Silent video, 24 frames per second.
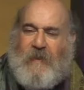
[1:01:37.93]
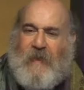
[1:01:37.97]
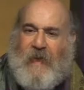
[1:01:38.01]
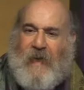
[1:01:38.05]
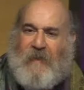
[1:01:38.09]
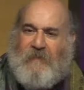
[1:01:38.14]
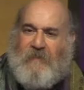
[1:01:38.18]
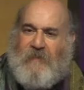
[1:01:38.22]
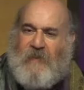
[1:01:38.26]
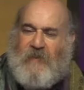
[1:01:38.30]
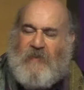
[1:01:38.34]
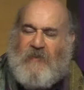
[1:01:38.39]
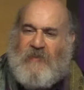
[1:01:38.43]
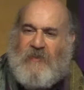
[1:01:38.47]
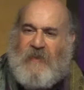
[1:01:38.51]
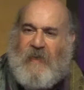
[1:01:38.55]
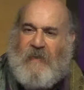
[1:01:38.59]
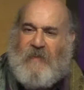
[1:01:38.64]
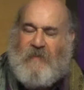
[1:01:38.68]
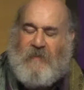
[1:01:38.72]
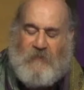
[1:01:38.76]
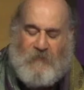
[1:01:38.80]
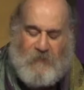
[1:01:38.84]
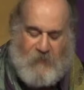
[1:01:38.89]
at this
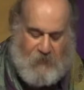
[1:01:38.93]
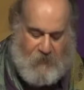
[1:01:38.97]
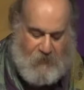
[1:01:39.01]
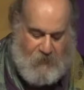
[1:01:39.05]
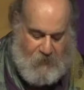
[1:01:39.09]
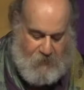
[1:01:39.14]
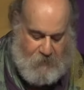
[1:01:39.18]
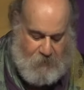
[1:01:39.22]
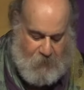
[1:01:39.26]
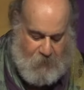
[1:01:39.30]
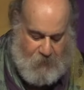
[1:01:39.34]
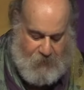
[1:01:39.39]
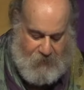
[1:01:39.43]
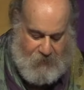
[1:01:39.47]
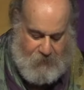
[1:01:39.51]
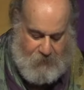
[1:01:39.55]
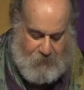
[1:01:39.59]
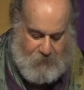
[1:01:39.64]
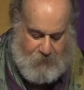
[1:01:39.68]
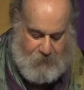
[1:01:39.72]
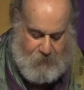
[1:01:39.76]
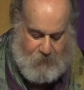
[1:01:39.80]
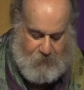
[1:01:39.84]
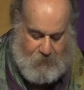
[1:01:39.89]
scale invariant point.
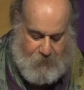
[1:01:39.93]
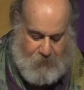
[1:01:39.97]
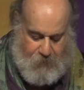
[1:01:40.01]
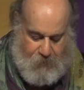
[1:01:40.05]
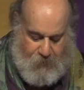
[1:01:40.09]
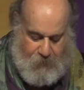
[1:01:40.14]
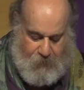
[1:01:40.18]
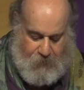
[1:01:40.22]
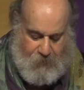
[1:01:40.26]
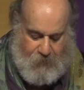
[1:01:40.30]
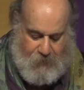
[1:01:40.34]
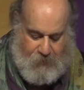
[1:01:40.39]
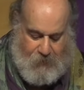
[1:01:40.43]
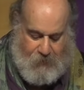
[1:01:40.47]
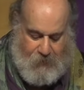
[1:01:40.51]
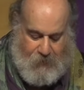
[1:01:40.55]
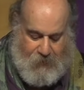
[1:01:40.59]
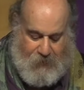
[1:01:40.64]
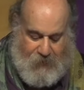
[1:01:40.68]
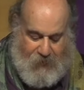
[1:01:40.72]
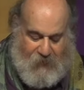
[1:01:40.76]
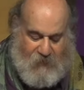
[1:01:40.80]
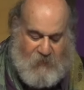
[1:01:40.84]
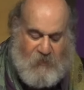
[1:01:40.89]

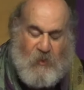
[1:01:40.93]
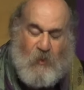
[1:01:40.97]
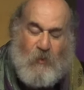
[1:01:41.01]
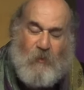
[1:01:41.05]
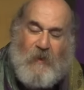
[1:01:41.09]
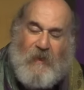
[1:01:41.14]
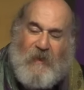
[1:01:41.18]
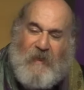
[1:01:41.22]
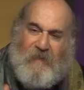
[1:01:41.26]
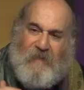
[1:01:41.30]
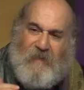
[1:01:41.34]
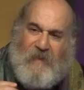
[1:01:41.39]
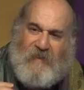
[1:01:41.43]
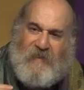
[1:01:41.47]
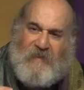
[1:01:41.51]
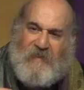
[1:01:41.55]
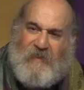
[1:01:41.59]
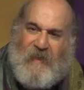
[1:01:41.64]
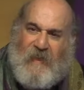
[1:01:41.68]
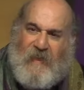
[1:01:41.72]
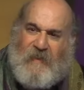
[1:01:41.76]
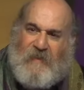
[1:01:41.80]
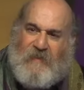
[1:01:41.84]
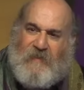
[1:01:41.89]
And so in this
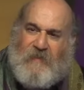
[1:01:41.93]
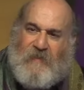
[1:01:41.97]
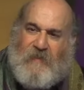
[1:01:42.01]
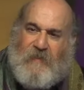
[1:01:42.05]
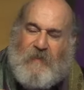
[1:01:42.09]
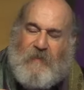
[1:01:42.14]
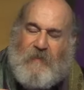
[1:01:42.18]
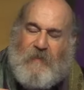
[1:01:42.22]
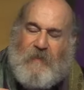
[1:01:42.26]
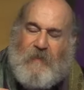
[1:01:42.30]
sense,